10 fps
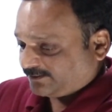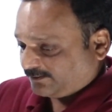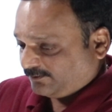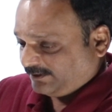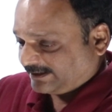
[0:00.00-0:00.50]
the
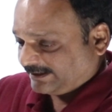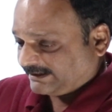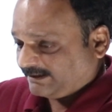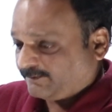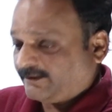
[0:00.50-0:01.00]
only
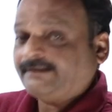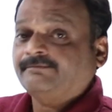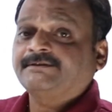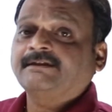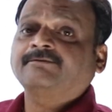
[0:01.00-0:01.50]
critical point
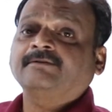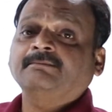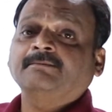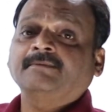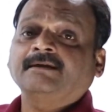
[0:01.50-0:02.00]
which you have to
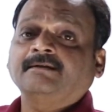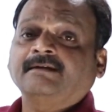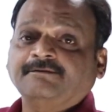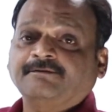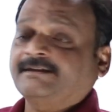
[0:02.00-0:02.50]
remember in
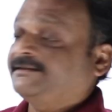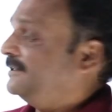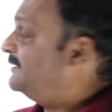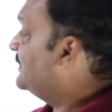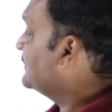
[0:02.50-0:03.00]

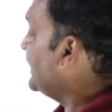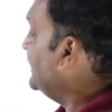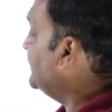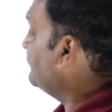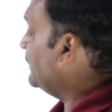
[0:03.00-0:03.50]
diffraction is the
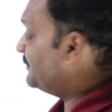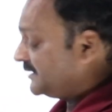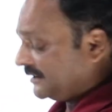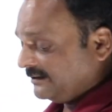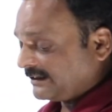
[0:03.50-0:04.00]
size of the
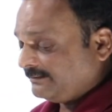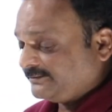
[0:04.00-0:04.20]
obstacle